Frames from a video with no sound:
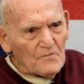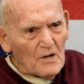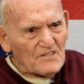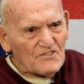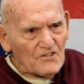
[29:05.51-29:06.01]

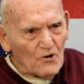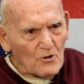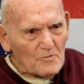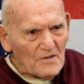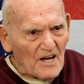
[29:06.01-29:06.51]
Monsignor
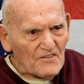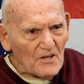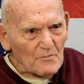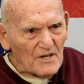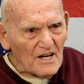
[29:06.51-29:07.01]
Ormsby had
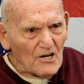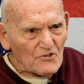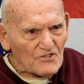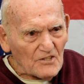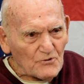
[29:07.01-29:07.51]
that big
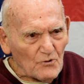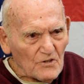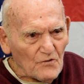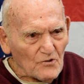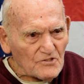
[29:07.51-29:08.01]
house on
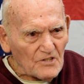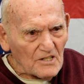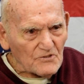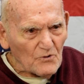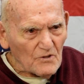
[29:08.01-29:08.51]

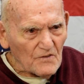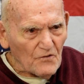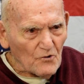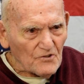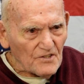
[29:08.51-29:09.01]

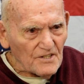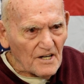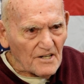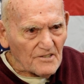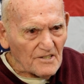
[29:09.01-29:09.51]
24th and
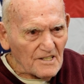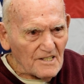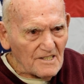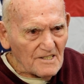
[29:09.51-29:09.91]
Niagara.